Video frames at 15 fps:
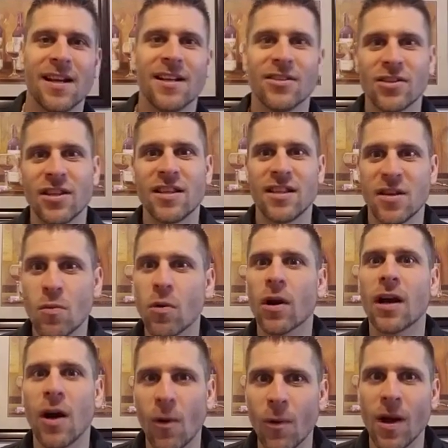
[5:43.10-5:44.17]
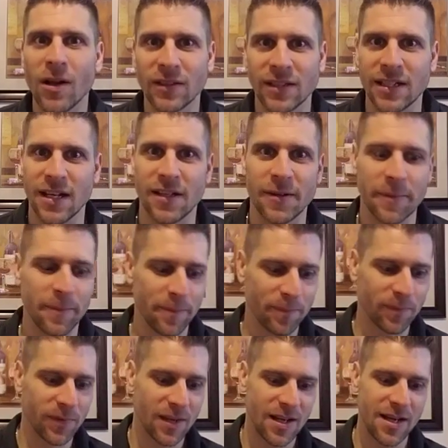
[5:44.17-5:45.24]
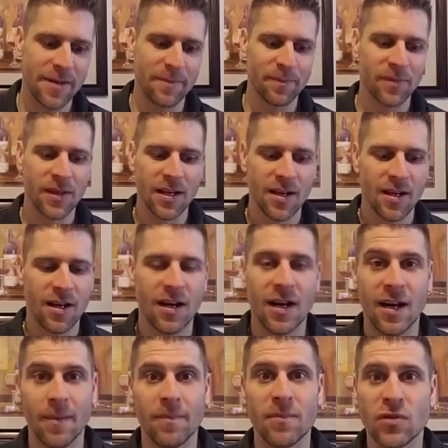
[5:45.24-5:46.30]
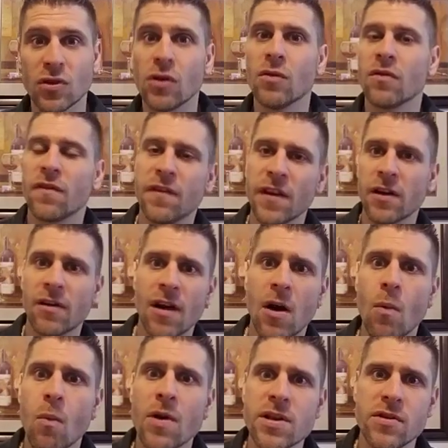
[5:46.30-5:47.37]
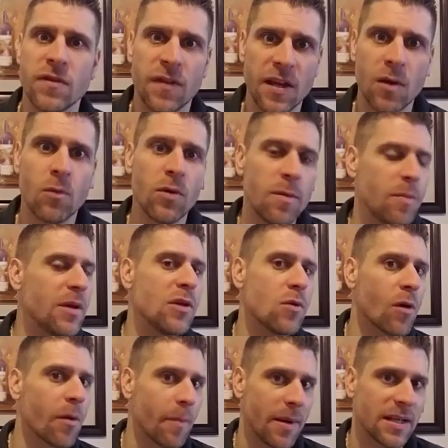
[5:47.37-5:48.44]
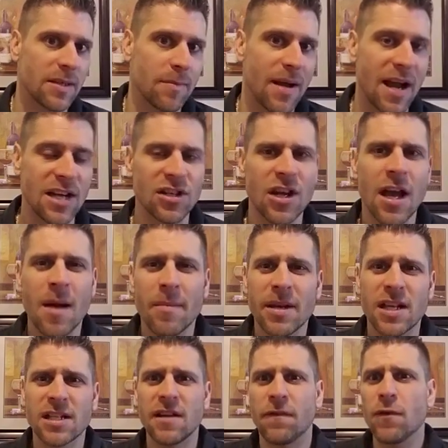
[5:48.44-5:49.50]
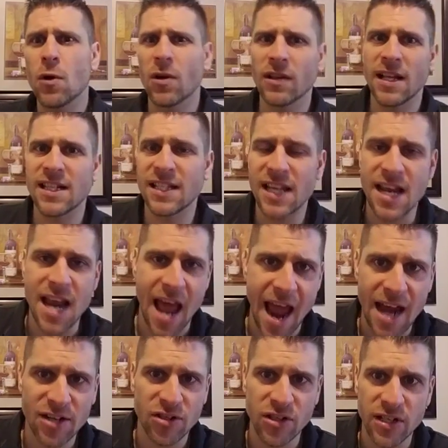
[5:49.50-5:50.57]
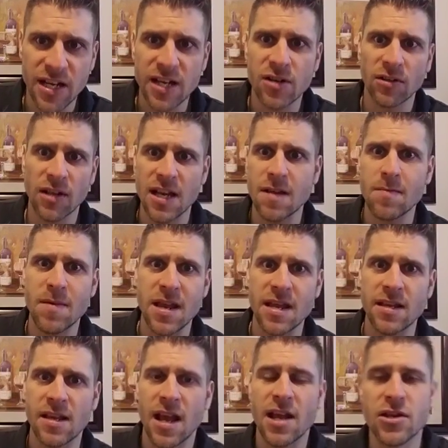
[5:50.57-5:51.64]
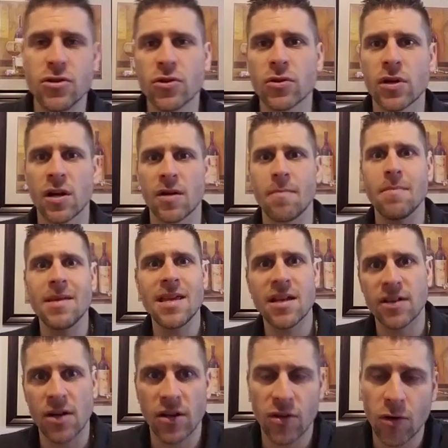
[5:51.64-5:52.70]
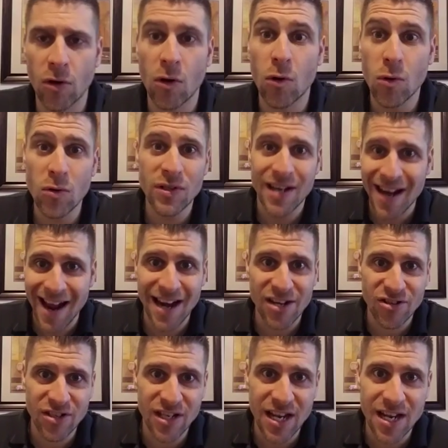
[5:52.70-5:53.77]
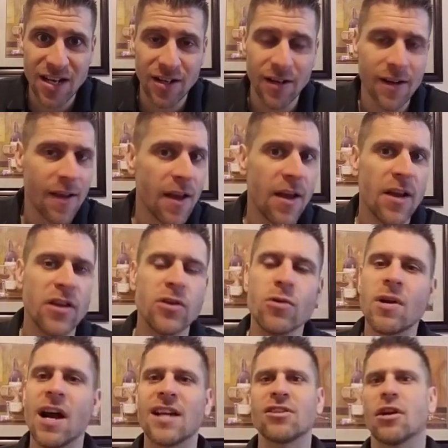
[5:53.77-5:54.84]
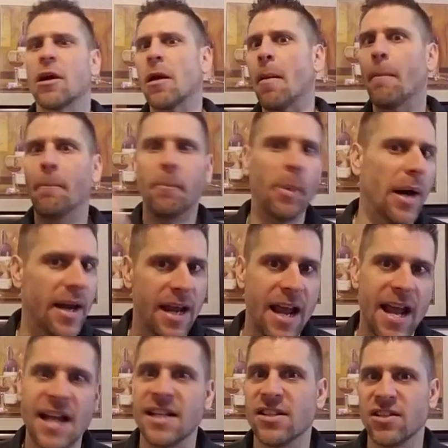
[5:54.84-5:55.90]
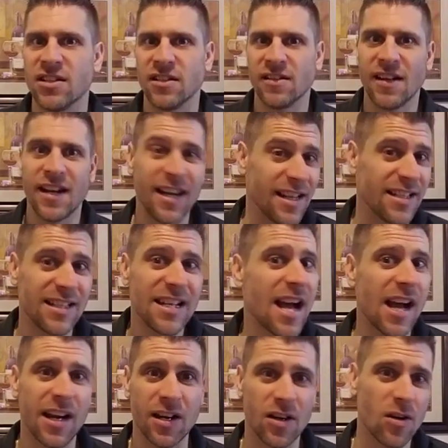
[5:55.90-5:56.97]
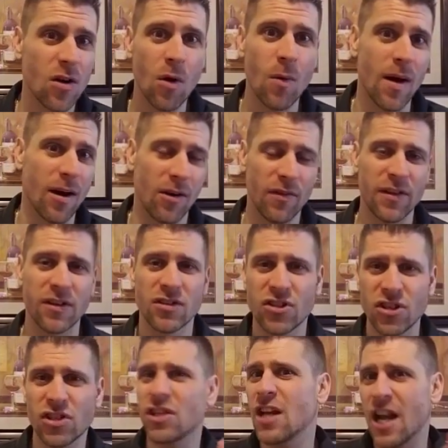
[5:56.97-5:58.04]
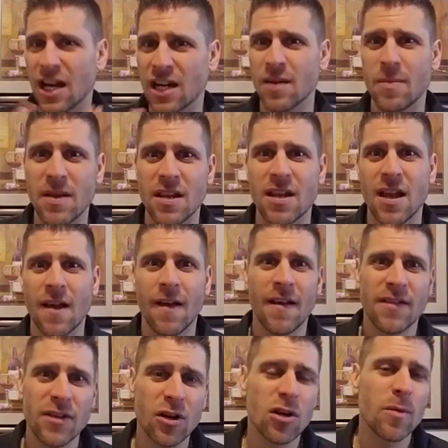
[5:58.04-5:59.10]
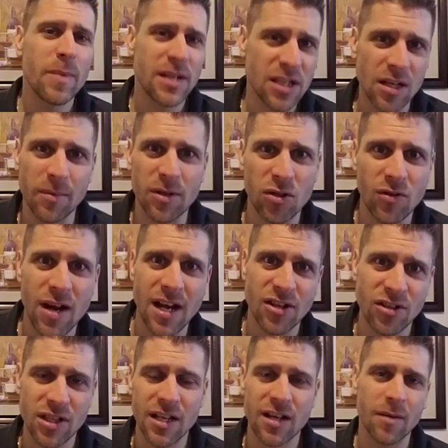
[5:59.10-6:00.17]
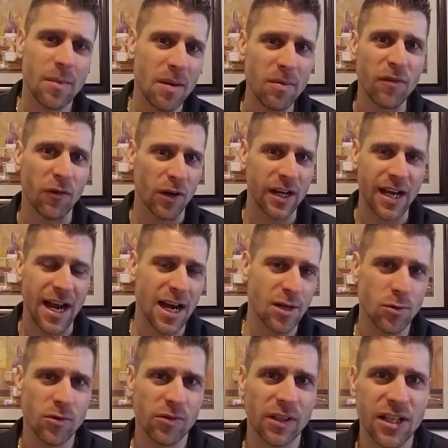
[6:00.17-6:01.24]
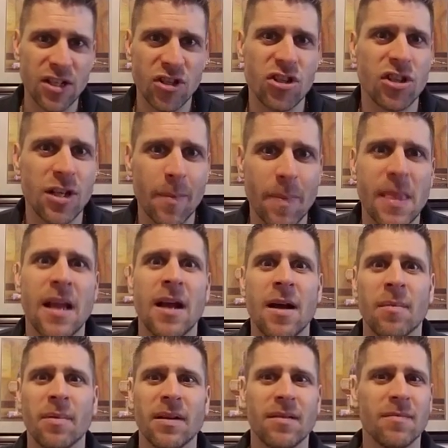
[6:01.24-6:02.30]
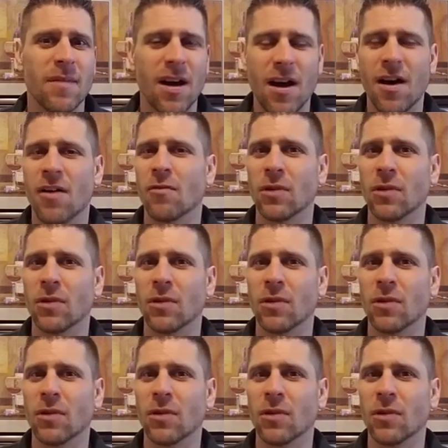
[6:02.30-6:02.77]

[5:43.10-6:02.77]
so that they work out well together. Okay? Um, so figure out what do you think would be your best match? Because if you're, let's say, an action taker like me, and you're gonna meet another girl who's an action taker, you guys are gonna butt heads, and it's not gonna go well. There's just not gonna be. There could be some attraction there, maybe for a casual relationship, but uh, a